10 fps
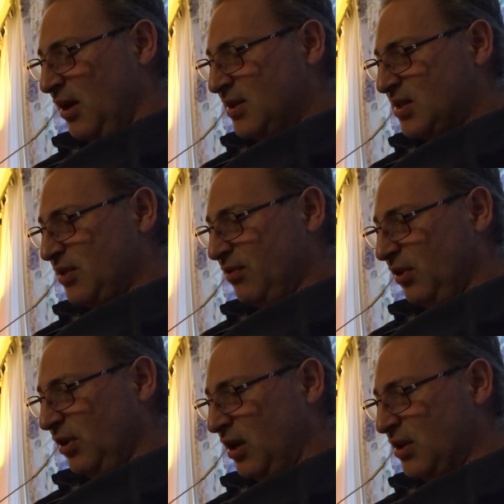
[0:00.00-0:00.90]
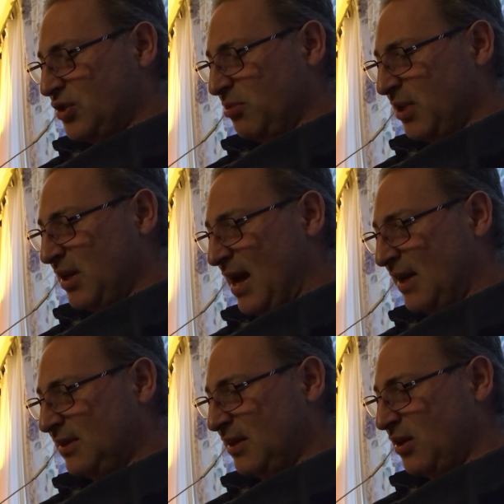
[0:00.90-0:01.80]
Civil laws shall be
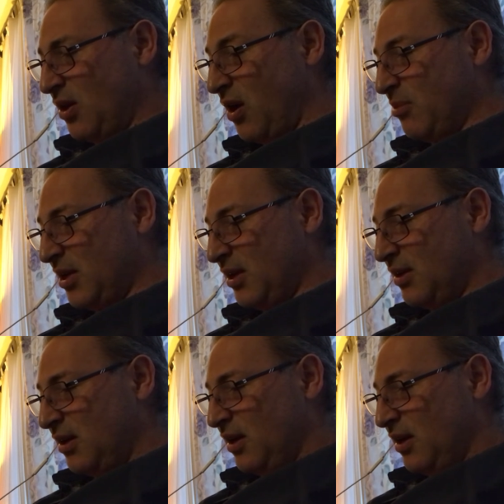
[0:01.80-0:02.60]
enacted in harmony